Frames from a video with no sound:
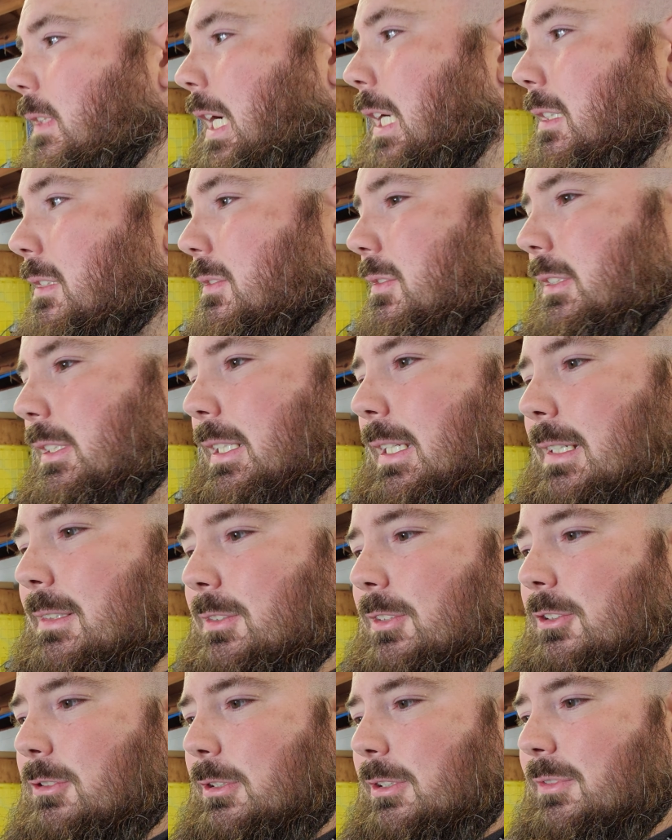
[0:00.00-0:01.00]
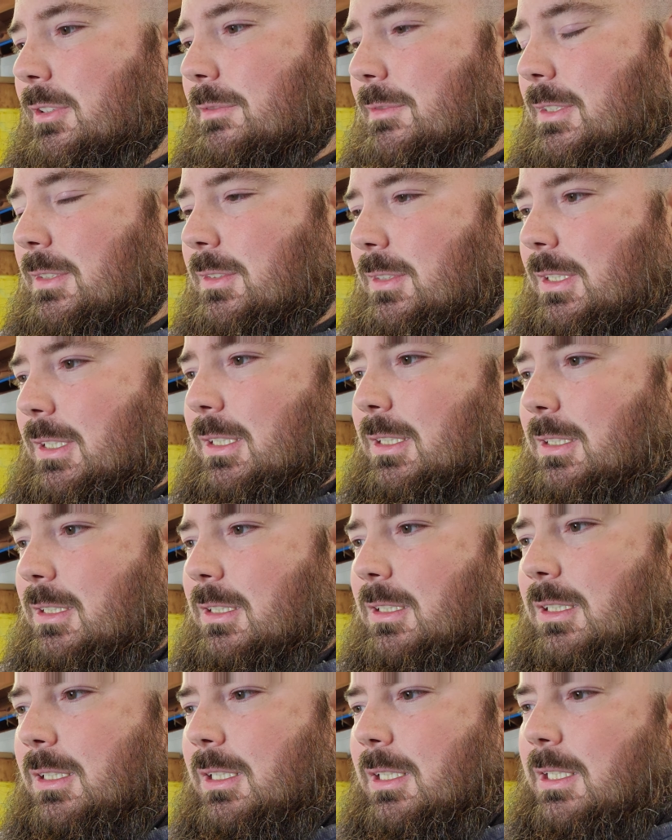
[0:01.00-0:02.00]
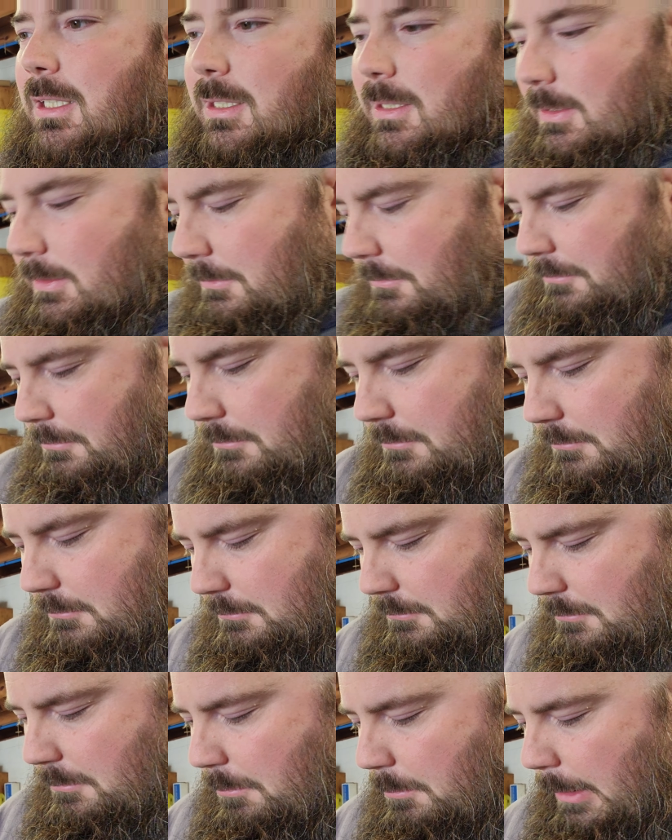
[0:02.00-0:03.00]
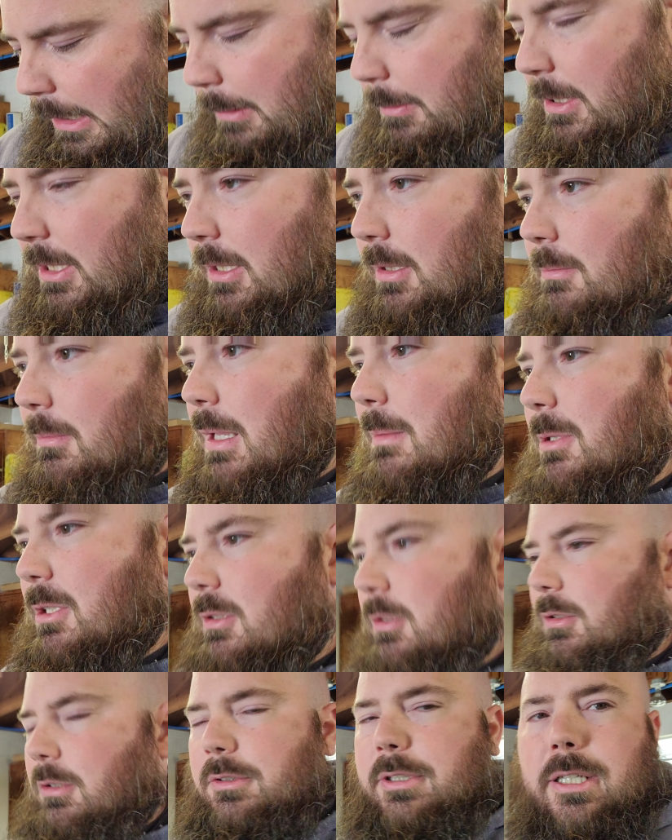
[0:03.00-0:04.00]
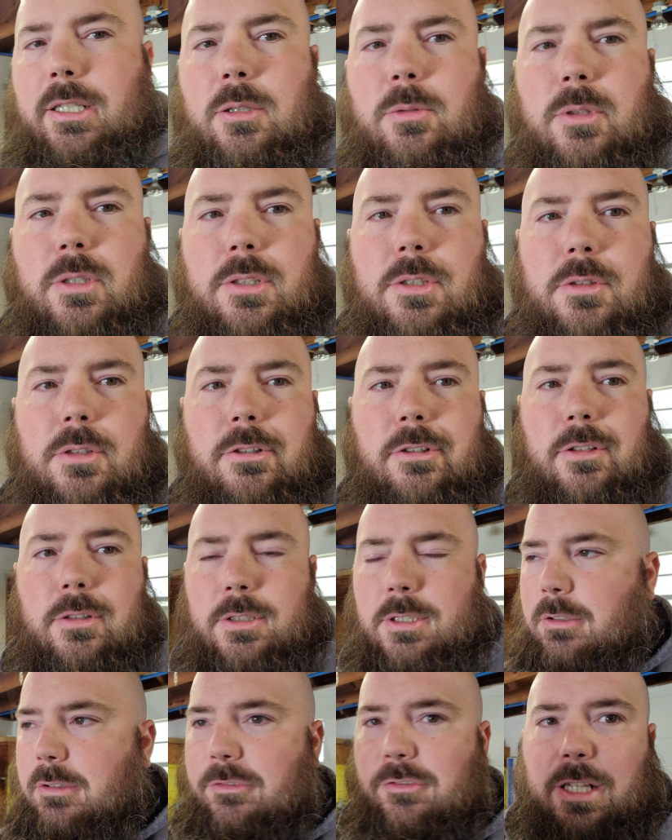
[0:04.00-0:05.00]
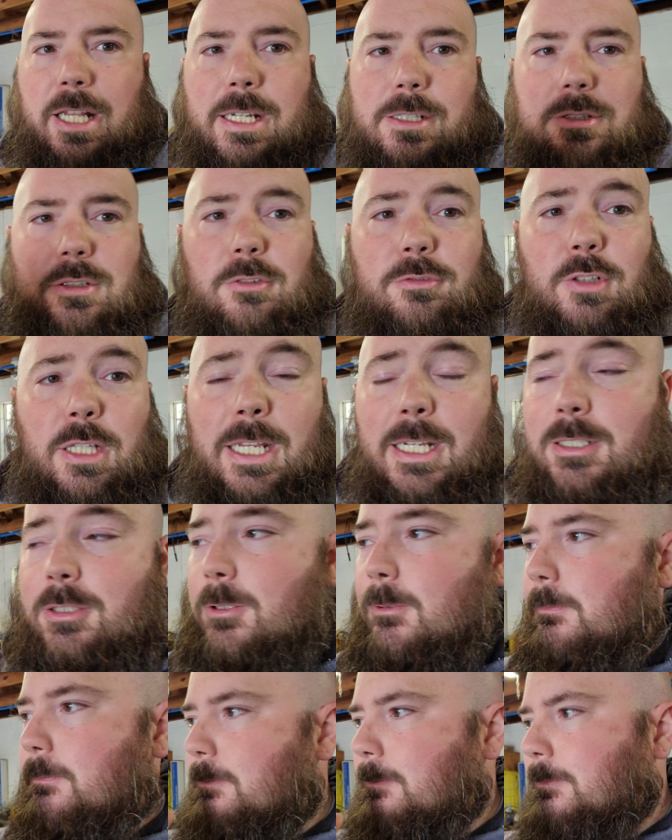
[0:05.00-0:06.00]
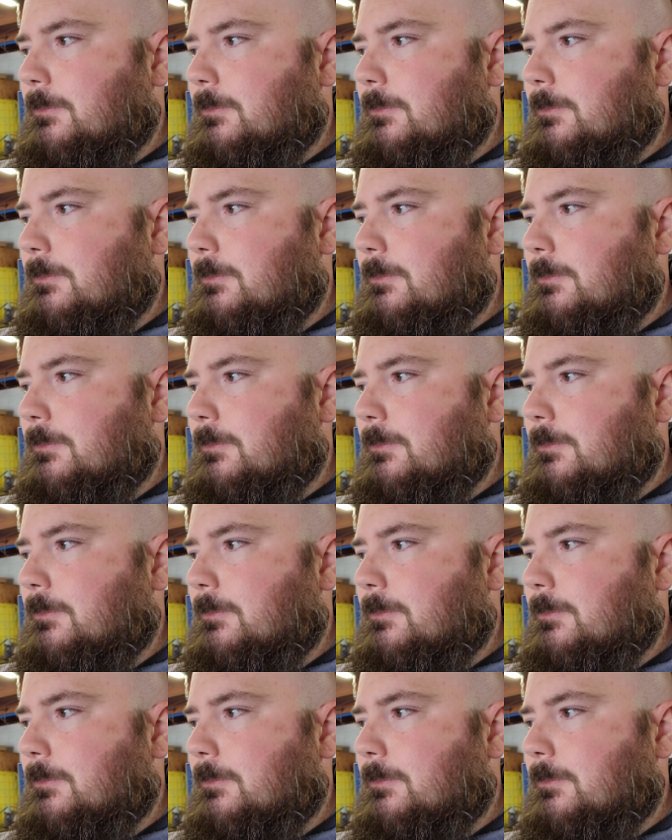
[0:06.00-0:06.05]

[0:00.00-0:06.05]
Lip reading: Honestly, as a 350Z, maybe a little narrower due to flange to flange.